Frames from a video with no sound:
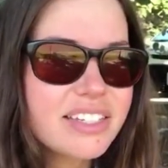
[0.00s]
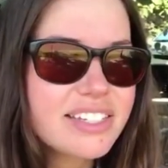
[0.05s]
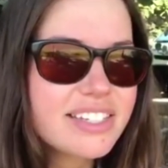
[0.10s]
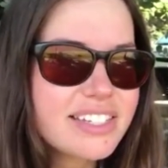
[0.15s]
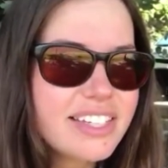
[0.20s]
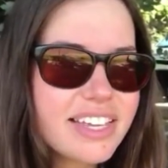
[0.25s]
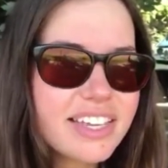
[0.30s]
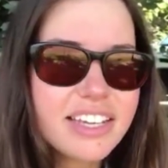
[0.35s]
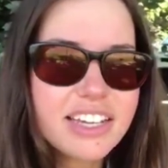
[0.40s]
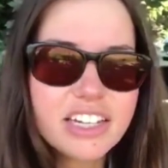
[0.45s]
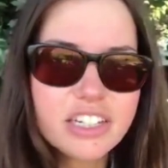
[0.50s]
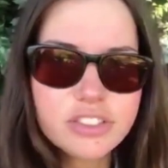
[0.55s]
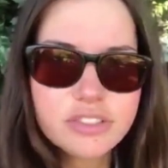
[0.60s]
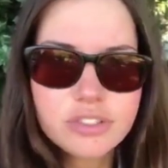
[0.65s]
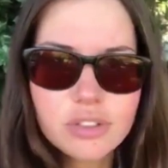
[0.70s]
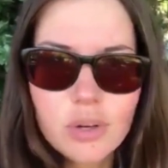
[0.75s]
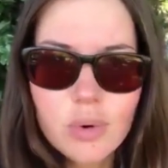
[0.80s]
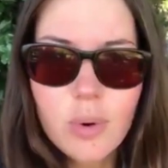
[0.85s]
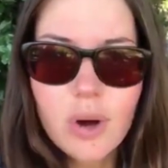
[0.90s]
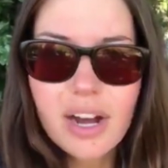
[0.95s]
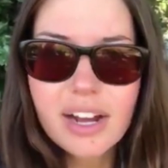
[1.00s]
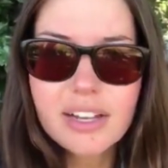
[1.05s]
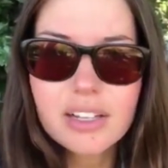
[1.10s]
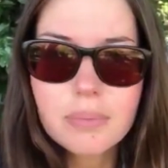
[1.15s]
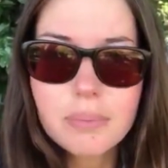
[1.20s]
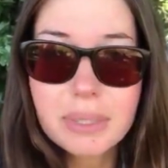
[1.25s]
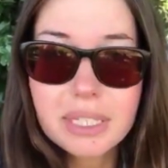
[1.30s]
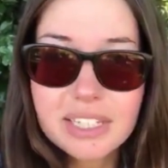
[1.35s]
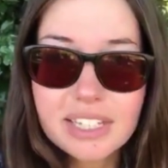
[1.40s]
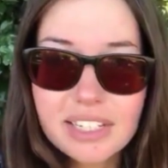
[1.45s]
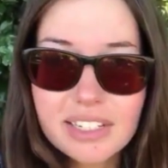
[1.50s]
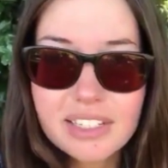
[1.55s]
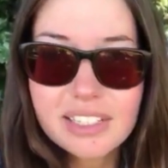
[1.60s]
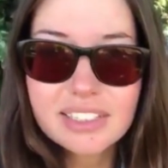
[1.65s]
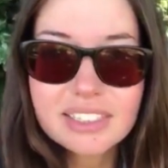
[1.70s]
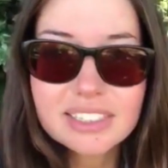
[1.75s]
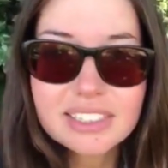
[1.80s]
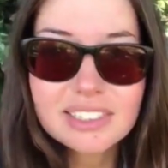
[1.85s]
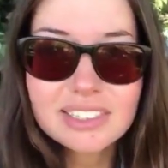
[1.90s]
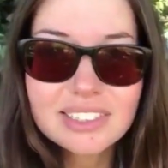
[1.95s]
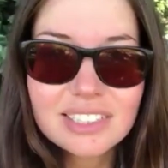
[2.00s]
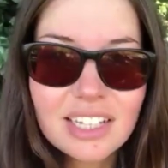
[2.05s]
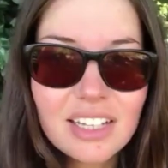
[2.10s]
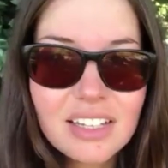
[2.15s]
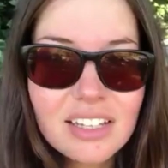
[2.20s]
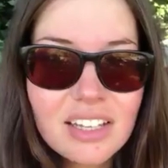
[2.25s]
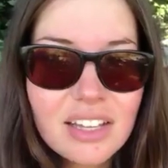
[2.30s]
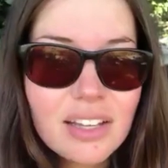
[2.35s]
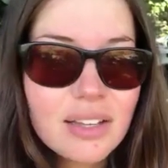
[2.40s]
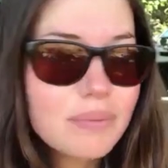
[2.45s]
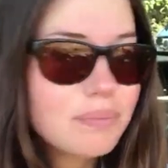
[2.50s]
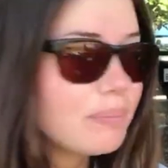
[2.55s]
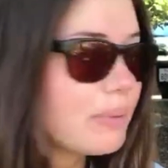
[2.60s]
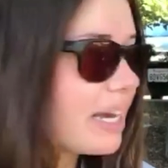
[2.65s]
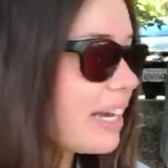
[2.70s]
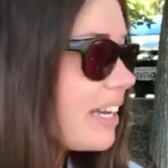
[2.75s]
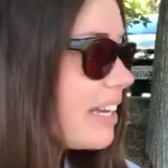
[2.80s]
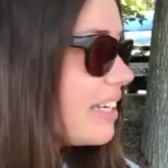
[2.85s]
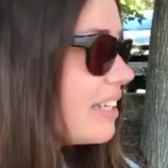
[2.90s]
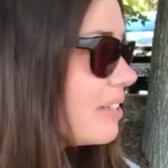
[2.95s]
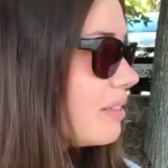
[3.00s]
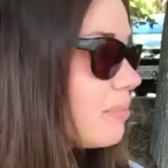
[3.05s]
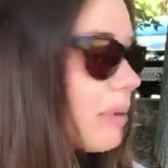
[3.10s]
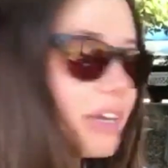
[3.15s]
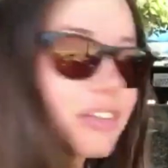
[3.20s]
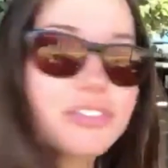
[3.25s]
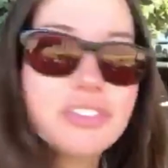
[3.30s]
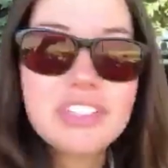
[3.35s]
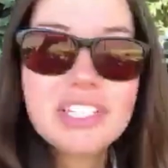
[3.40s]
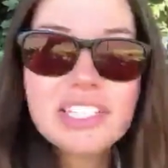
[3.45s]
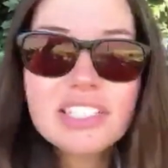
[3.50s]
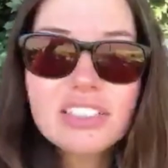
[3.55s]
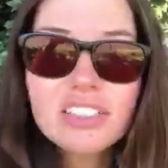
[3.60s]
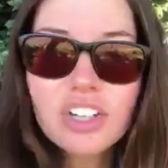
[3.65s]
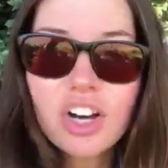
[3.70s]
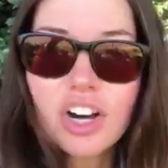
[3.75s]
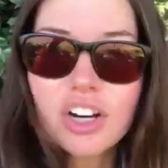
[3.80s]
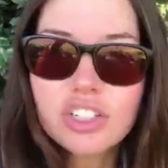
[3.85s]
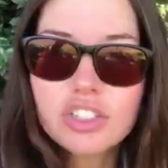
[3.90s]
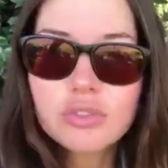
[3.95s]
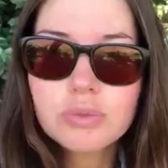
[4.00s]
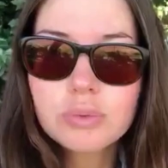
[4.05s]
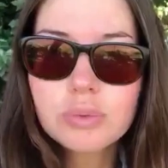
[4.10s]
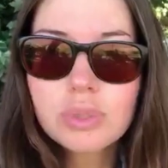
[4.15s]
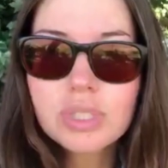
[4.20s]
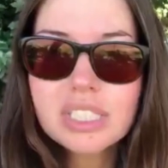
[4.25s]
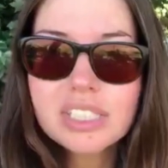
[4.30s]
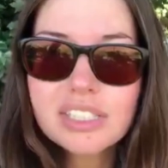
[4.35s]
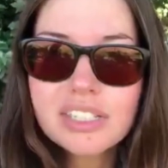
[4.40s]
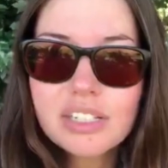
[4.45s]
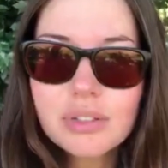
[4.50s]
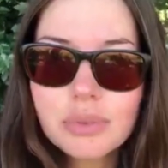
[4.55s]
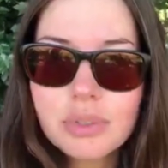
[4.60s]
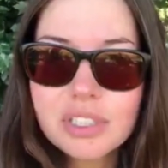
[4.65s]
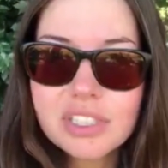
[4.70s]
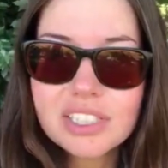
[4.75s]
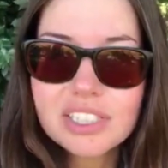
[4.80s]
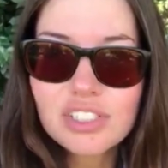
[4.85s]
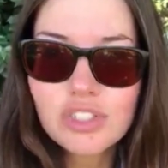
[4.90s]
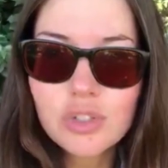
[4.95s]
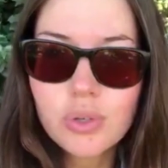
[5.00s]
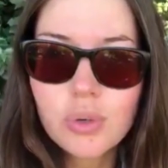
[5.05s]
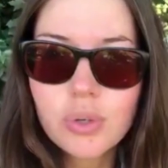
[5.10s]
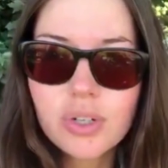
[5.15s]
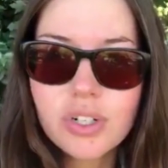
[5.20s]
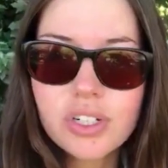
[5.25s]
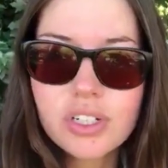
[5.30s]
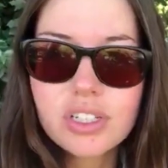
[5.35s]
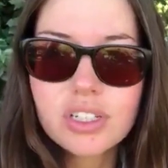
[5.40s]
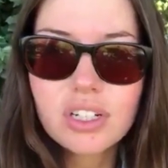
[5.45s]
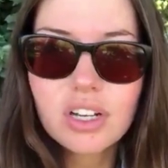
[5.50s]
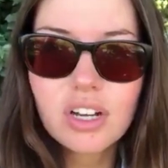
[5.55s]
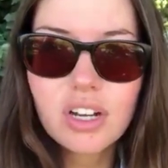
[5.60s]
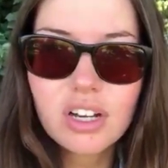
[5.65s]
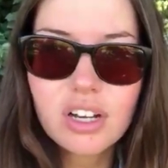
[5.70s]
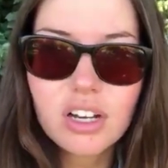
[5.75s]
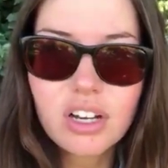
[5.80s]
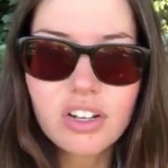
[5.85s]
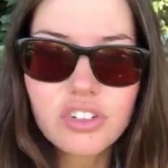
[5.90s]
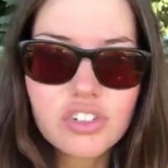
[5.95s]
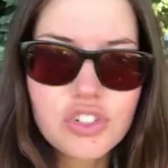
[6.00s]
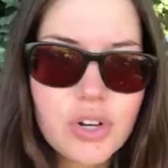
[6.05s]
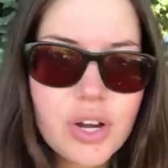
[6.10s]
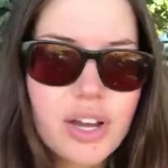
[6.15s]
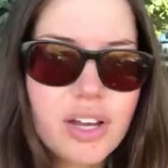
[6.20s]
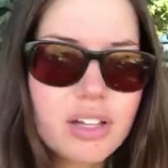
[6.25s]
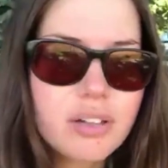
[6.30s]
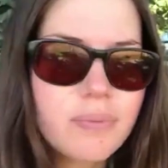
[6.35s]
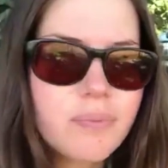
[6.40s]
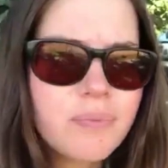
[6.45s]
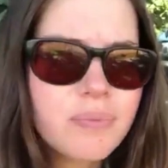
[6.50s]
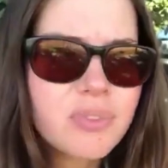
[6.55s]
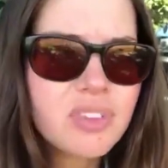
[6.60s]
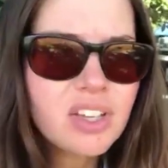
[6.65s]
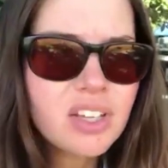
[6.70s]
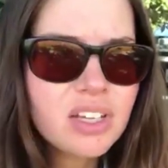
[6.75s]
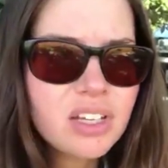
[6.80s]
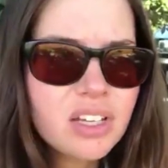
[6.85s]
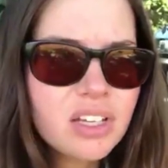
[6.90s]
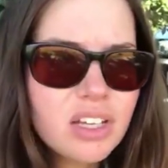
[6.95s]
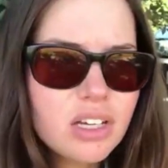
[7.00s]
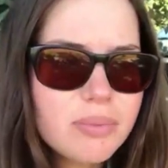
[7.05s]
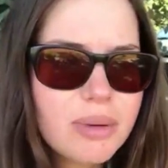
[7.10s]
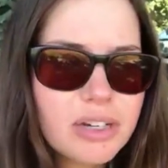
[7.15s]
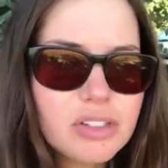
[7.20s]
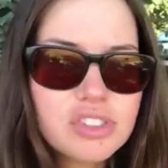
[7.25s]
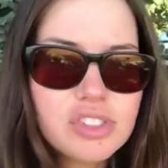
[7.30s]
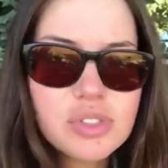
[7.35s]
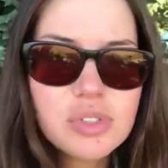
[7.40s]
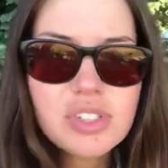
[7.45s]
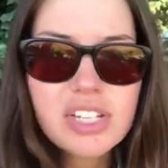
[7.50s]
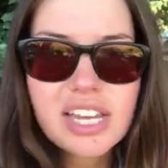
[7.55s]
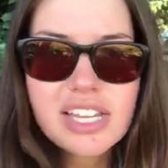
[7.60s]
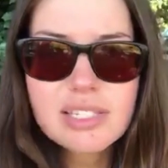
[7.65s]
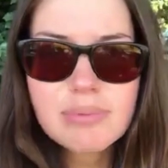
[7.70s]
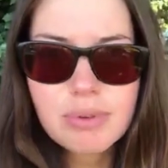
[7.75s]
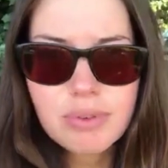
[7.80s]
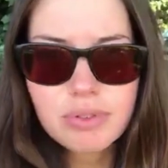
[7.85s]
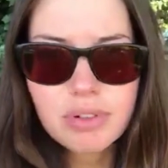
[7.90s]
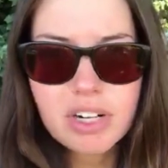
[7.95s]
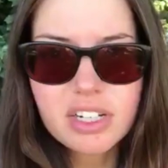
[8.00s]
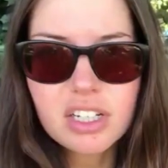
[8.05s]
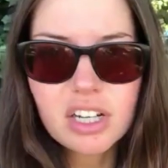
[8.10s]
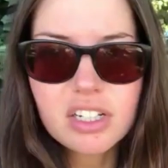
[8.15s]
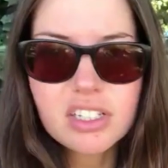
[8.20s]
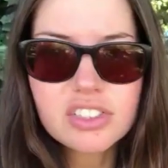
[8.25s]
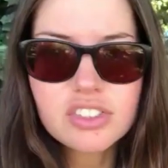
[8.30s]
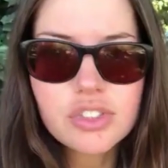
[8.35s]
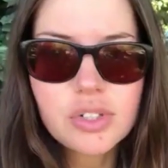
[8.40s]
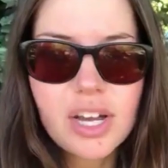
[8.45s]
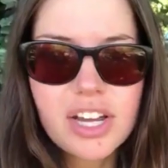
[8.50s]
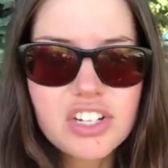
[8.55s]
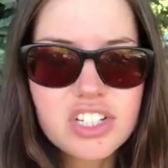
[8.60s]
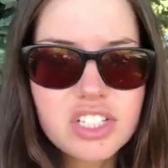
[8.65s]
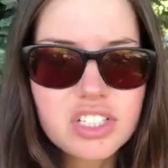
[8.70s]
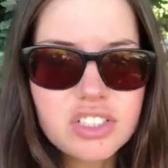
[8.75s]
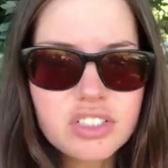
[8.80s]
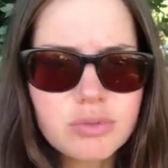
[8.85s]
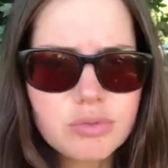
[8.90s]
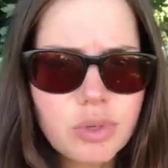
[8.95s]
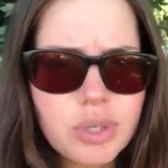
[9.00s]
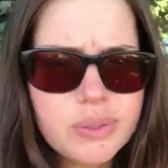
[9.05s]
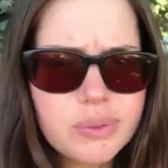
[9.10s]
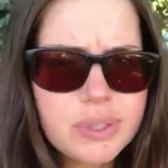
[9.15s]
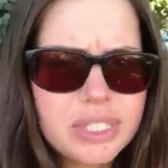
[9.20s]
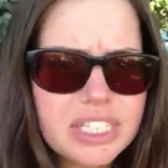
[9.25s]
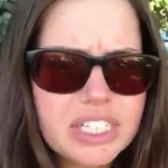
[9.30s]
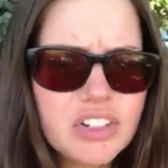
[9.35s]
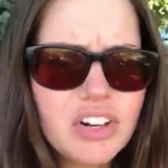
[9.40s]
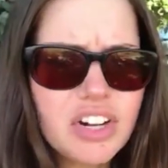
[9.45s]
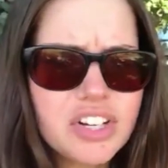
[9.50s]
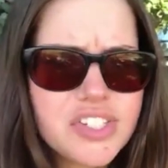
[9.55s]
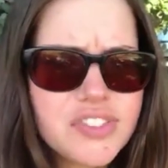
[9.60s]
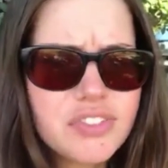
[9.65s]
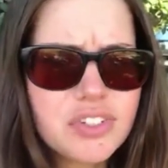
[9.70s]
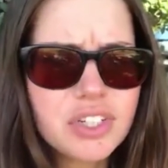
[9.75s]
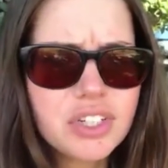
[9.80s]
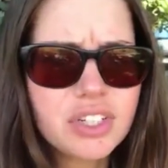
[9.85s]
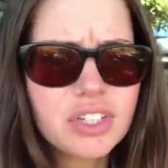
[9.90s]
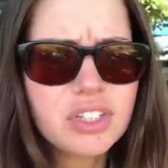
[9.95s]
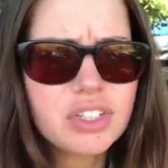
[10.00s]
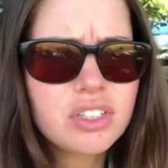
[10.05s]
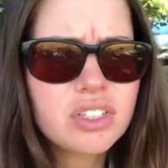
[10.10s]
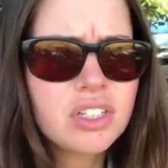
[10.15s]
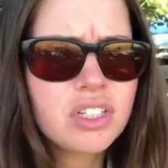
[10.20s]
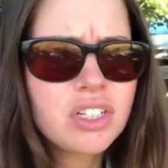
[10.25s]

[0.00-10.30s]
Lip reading: staying here for a while because my feet got really sore on trail about 2 days before I got into Ashland. When we crossed the